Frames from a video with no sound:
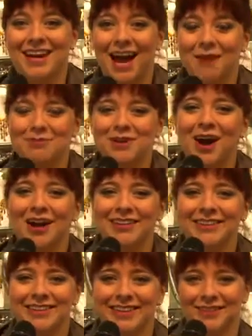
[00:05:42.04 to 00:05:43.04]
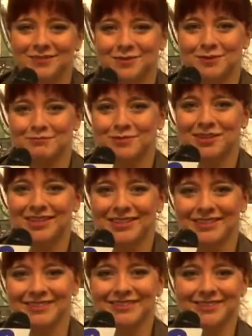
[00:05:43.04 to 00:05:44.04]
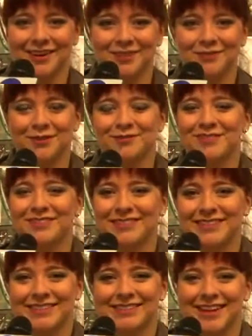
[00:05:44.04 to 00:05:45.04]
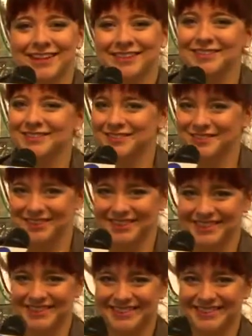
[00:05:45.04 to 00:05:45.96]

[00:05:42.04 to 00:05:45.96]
Happy holidays from Brilliance on 56 Elliott Street.